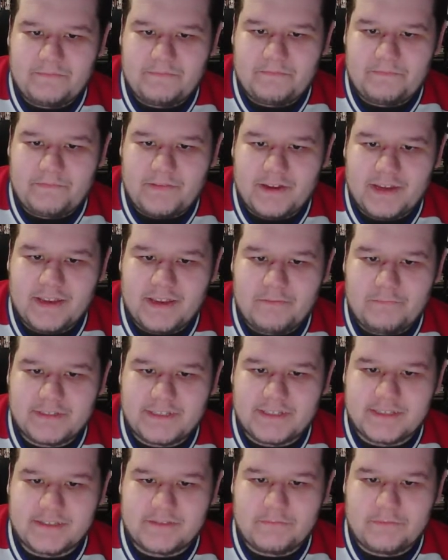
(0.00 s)
fucking,
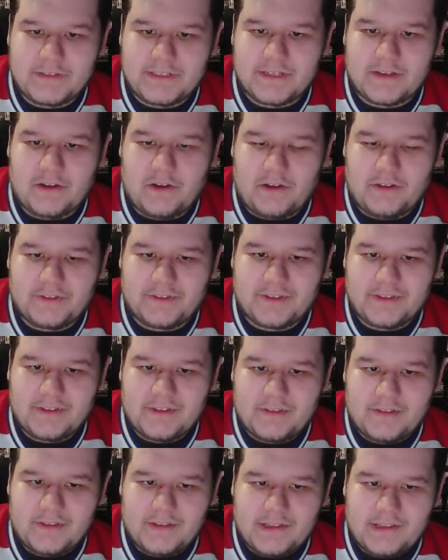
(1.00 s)
what's it called?
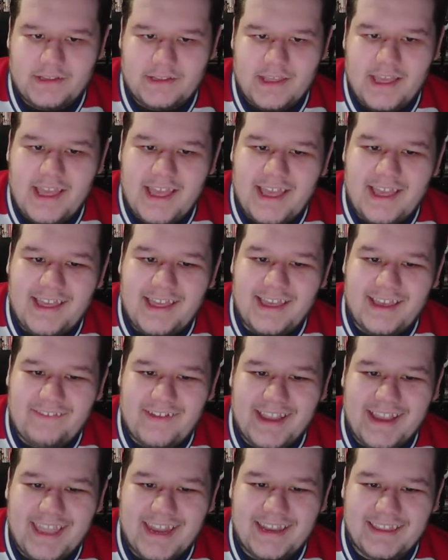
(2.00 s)

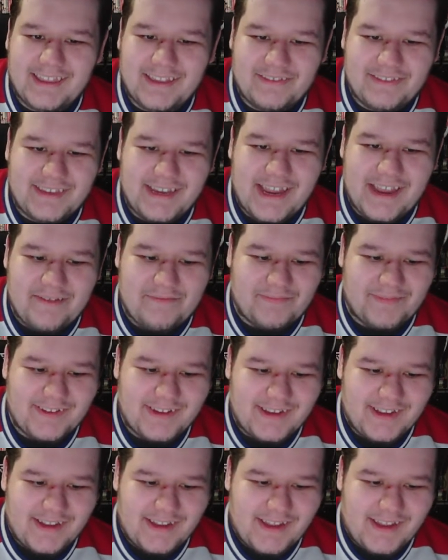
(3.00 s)
Why can't I think of the name?
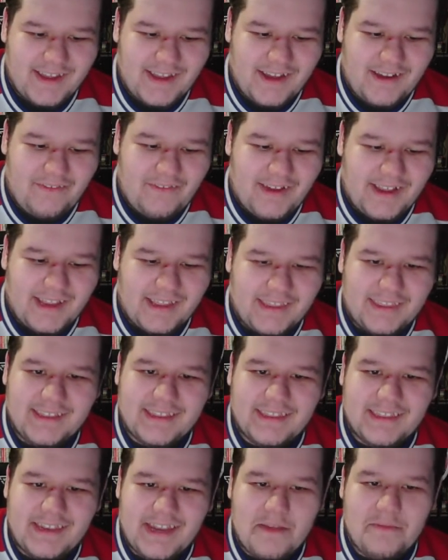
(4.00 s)
Why can't I think
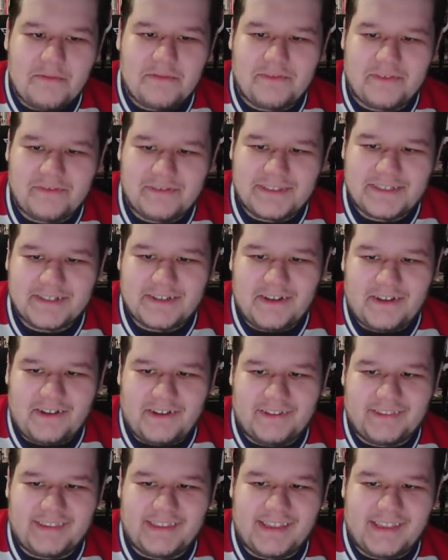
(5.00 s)
of the name of it? What's it
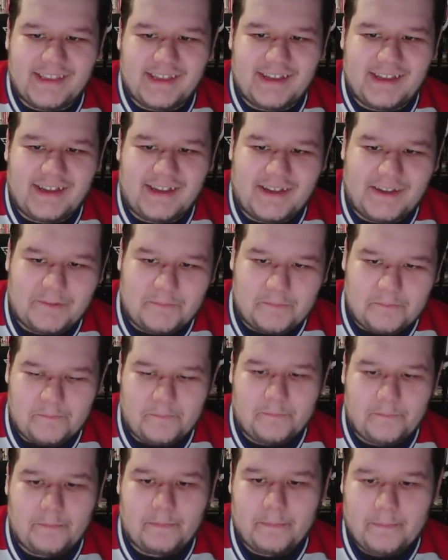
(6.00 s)
called? The,
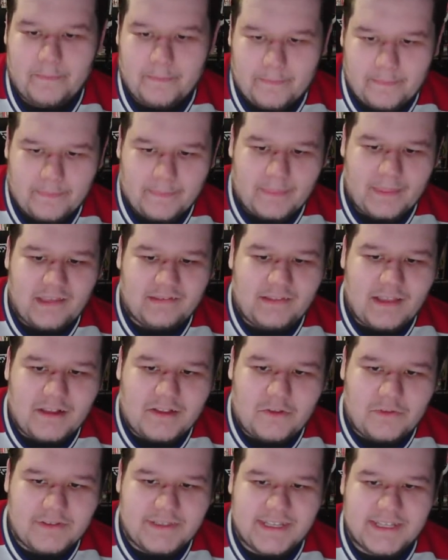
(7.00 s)
not
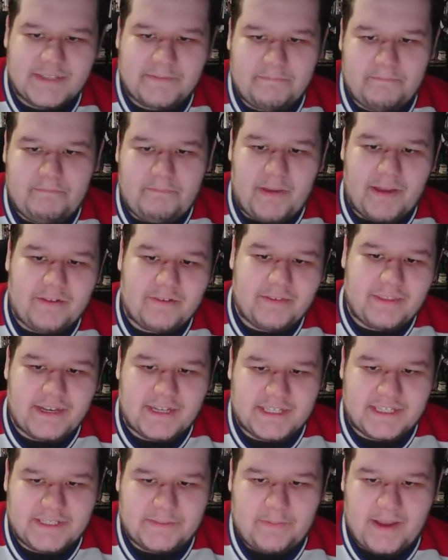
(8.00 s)
goals against better than
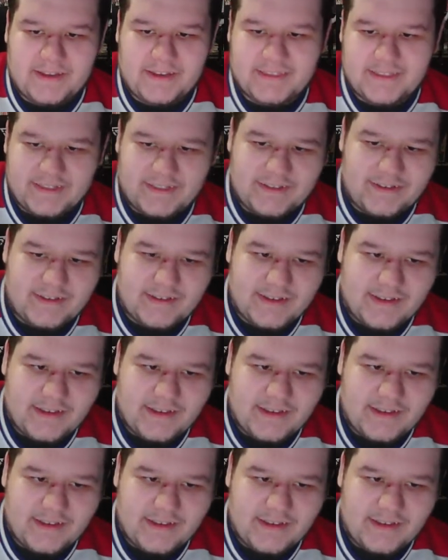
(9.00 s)
expected.